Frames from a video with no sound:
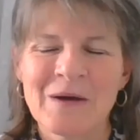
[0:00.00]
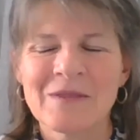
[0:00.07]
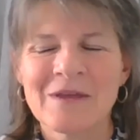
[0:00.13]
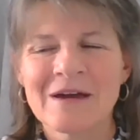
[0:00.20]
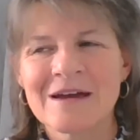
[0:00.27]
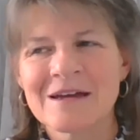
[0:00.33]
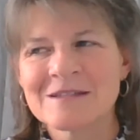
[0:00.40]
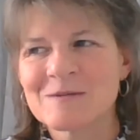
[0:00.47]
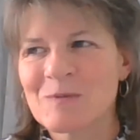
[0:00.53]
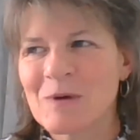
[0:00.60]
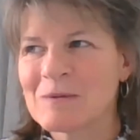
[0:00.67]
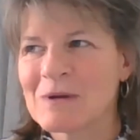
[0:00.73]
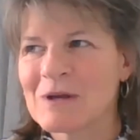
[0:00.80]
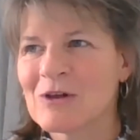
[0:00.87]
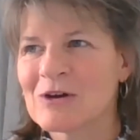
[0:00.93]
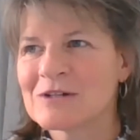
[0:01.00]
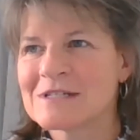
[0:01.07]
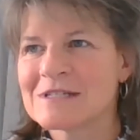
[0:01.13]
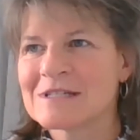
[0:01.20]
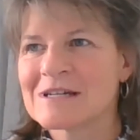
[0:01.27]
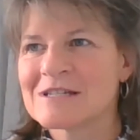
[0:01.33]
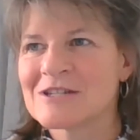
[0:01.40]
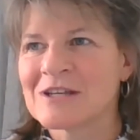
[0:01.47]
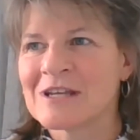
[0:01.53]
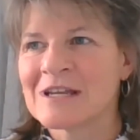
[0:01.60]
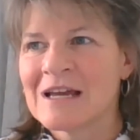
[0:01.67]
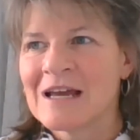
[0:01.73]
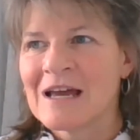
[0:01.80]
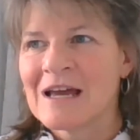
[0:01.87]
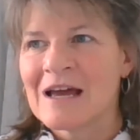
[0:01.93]
it's probably a long discussion.
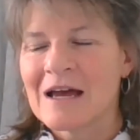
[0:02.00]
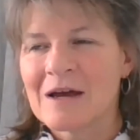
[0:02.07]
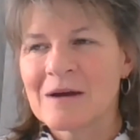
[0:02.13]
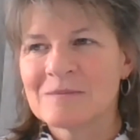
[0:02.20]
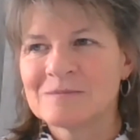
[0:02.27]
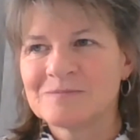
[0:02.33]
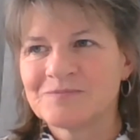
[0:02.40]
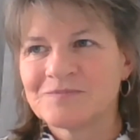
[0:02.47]
I